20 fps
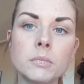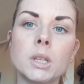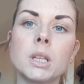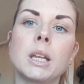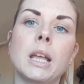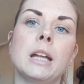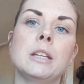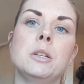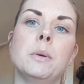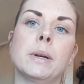
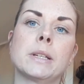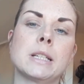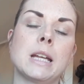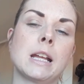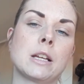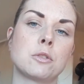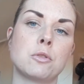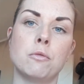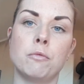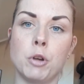Can you add an
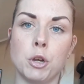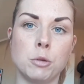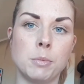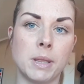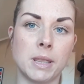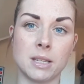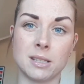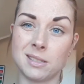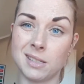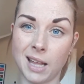extra room in
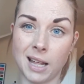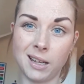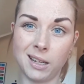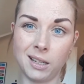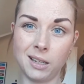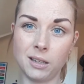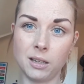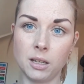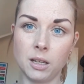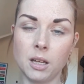the
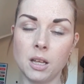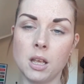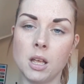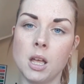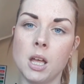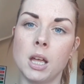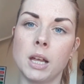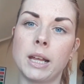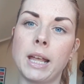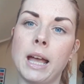cellar?
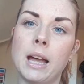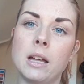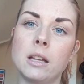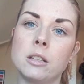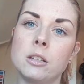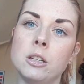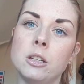Can